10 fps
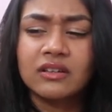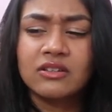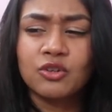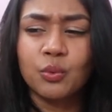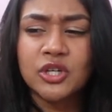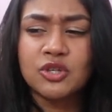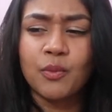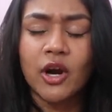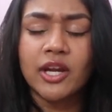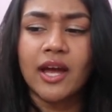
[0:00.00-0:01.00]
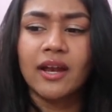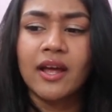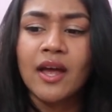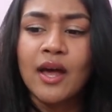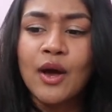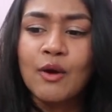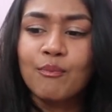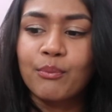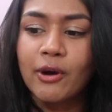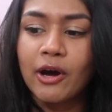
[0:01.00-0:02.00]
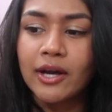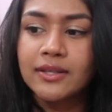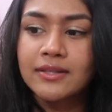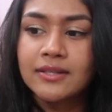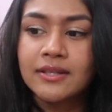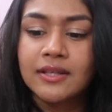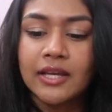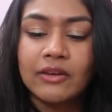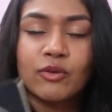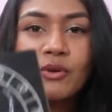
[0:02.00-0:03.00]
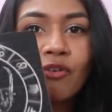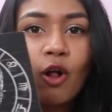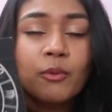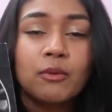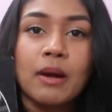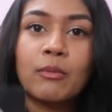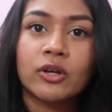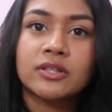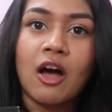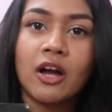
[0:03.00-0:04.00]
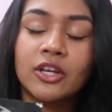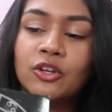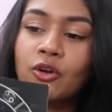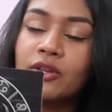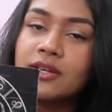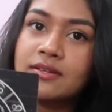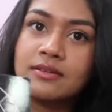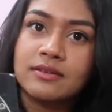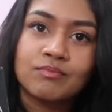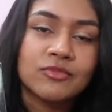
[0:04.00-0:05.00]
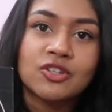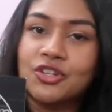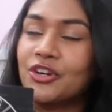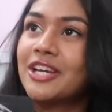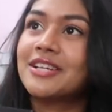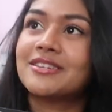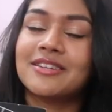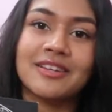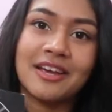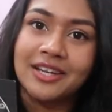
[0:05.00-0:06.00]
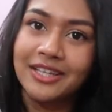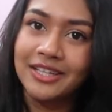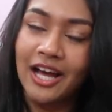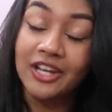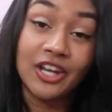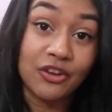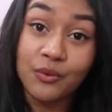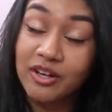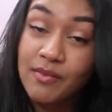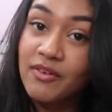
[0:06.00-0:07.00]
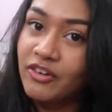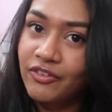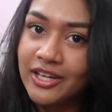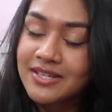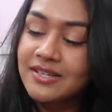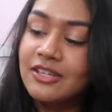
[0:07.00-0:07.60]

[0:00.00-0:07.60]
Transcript: to the witch part yet. But if you've been following me on my book talk, you know this series is like another one of my favorite fantasy